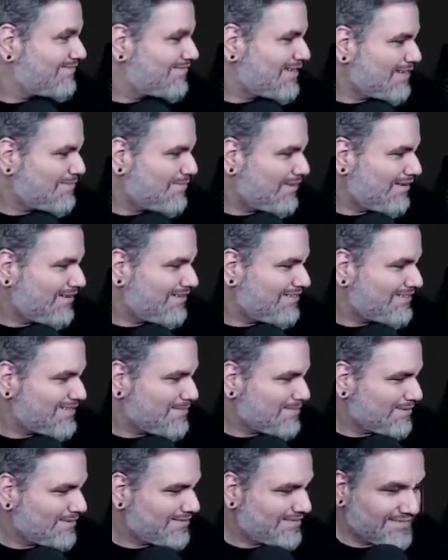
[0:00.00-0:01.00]
Keep on
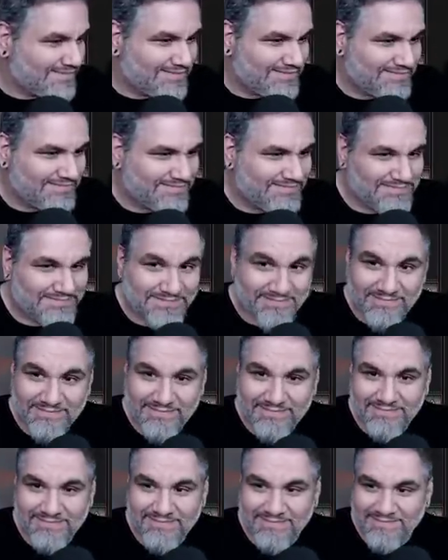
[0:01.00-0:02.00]
sipping. I
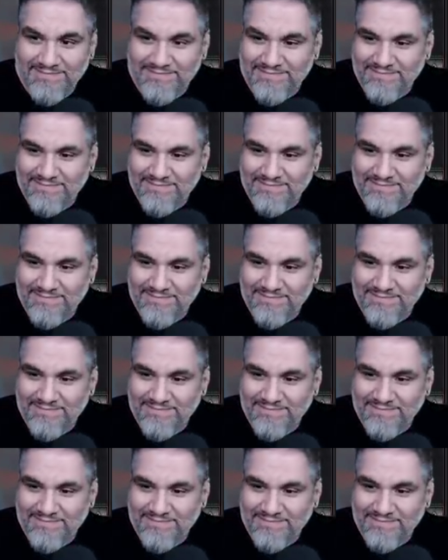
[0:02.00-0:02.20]
will.